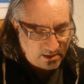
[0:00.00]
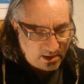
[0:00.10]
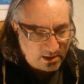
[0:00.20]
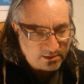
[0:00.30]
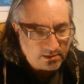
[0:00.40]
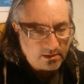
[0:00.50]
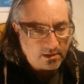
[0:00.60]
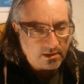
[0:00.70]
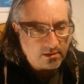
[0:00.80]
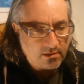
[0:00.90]
And
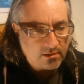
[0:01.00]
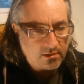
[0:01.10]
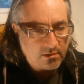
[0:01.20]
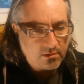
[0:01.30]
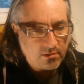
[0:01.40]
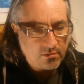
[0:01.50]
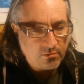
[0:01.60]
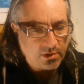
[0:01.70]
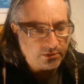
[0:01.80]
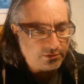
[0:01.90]

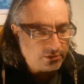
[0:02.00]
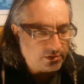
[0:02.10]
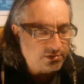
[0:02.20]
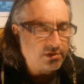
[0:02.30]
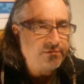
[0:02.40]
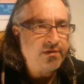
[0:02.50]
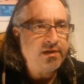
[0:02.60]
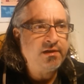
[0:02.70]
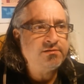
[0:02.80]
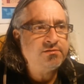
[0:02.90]
we also encourage our
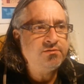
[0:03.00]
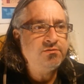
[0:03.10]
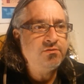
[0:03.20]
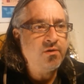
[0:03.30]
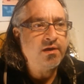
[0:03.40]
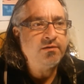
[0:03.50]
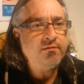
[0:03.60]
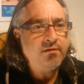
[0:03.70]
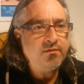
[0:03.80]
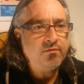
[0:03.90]
fans to go out
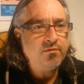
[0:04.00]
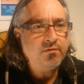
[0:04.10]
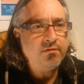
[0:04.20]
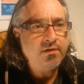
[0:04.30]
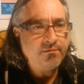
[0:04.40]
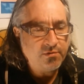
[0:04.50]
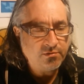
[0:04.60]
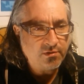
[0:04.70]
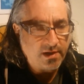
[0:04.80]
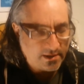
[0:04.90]
and, if you
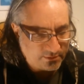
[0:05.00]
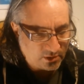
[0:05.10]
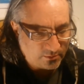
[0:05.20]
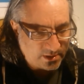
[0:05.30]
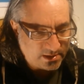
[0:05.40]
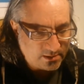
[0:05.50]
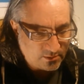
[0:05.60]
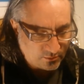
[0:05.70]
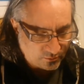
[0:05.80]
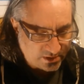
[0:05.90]
don't have it already,
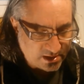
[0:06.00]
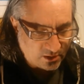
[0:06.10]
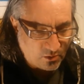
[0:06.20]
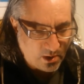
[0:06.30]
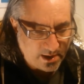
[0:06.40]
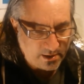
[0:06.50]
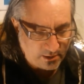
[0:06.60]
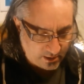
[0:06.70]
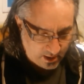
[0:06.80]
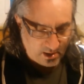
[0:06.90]

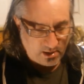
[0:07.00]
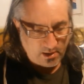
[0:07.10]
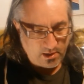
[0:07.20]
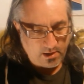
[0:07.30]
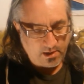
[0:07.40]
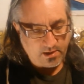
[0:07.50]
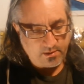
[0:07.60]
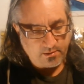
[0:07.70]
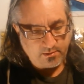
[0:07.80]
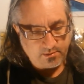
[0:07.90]
reacquire
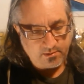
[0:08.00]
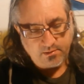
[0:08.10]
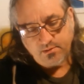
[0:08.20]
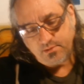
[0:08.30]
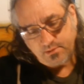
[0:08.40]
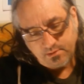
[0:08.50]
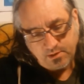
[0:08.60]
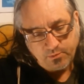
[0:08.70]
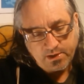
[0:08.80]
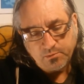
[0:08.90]
a
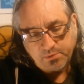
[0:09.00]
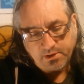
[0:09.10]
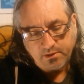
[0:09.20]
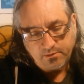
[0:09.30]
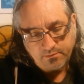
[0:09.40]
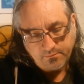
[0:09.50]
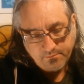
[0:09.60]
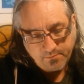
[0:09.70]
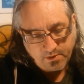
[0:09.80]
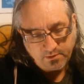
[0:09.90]
record player,
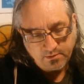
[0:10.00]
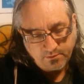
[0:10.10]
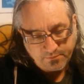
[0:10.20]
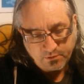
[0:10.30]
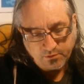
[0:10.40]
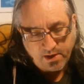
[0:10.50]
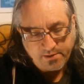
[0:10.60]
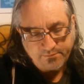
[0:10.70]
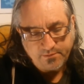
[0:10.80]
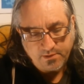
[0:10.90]
a
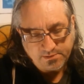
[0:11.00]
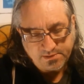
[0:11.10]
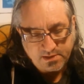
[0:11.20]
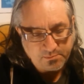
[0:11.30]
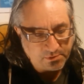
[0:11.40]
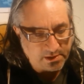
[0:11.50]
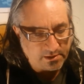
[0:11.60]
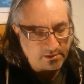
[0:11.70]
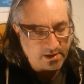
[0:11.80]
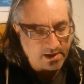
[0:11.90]
phonograph, a CD
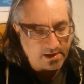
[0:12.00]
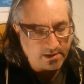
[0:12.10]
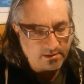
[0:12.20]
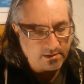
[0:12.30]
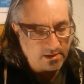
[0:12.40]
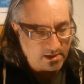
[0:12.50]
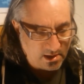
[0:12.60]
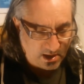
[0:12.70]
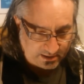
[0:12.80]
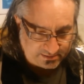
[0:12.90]
player, and
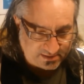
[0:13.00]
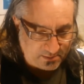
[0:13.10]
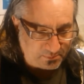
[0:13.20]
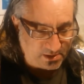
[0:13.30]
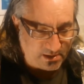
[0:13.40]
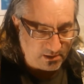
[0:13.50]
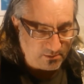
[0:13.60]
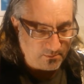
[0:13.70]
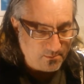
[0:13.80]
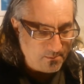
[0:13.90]
a cassette player,